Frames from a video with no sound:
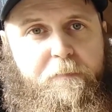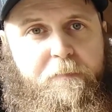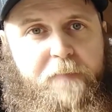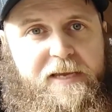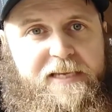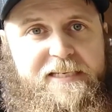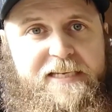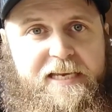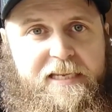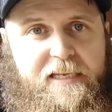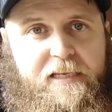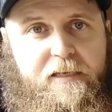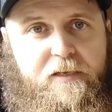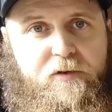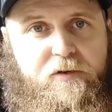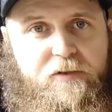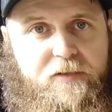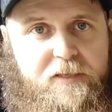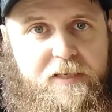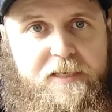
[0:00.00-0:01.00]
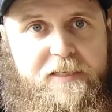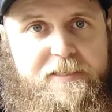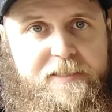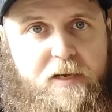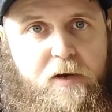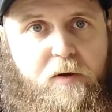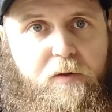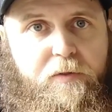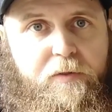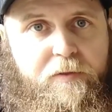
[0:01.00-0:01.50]
maintaining good yeast
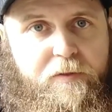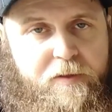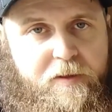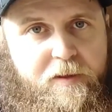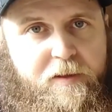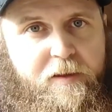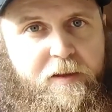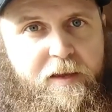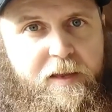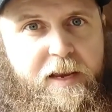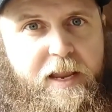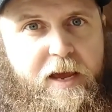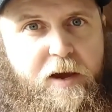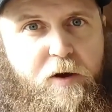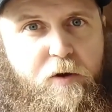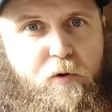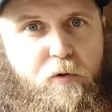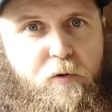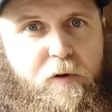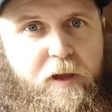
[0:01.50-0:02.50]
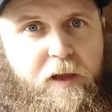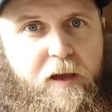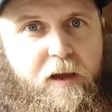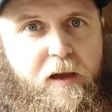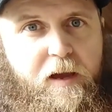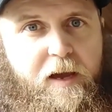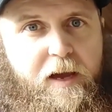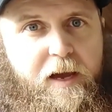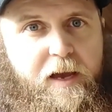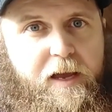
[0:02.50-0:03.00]
health. Now,
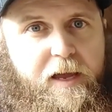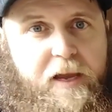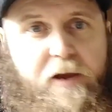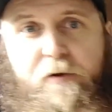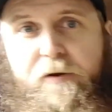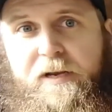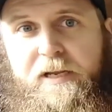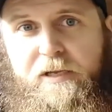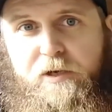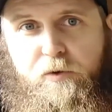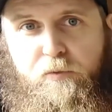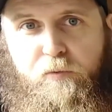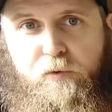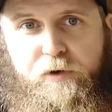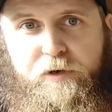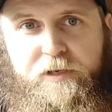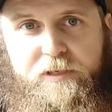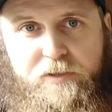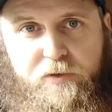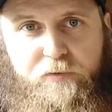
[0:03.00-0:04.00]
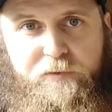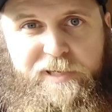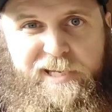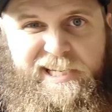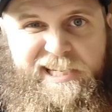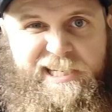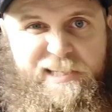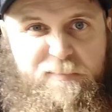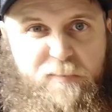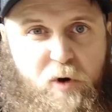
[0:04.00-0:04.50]
aerating your wort is
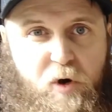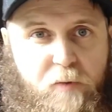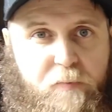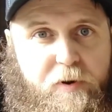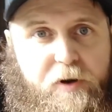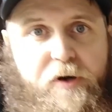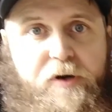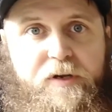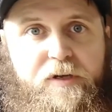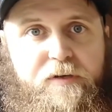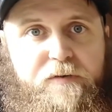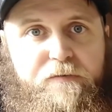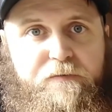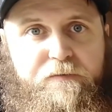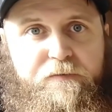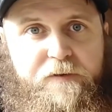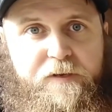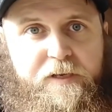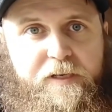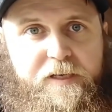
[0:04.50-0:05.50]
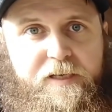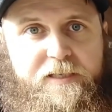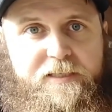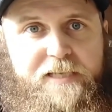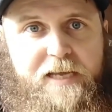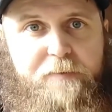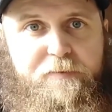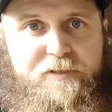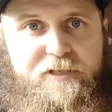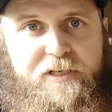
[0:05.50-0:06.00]
only a small part of
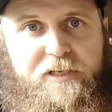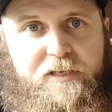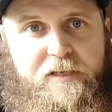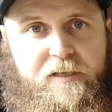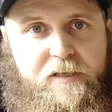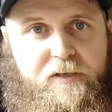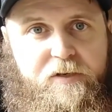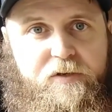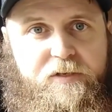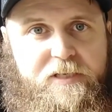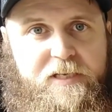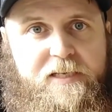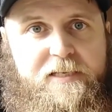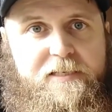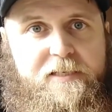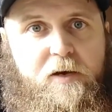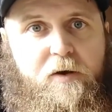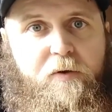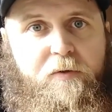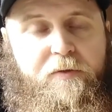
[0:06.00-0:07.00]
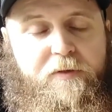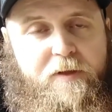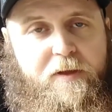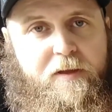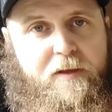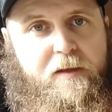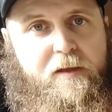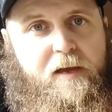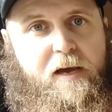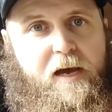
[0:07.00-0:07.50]
establishing good yeast health,
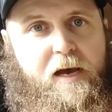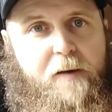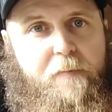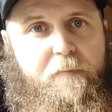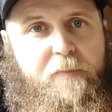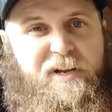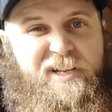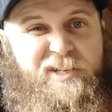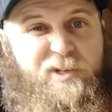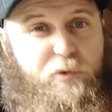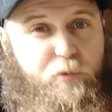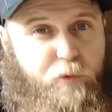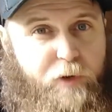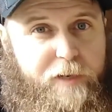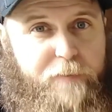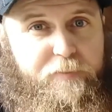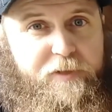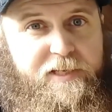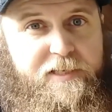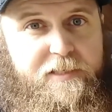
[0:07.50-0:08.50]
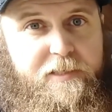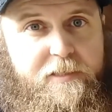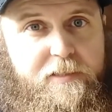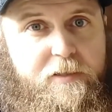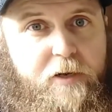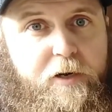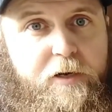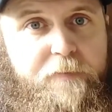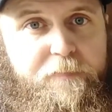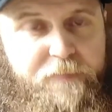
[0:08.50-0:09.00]
but it's a great place to
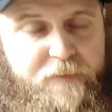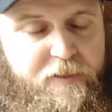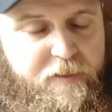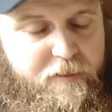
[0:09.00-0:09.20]
start.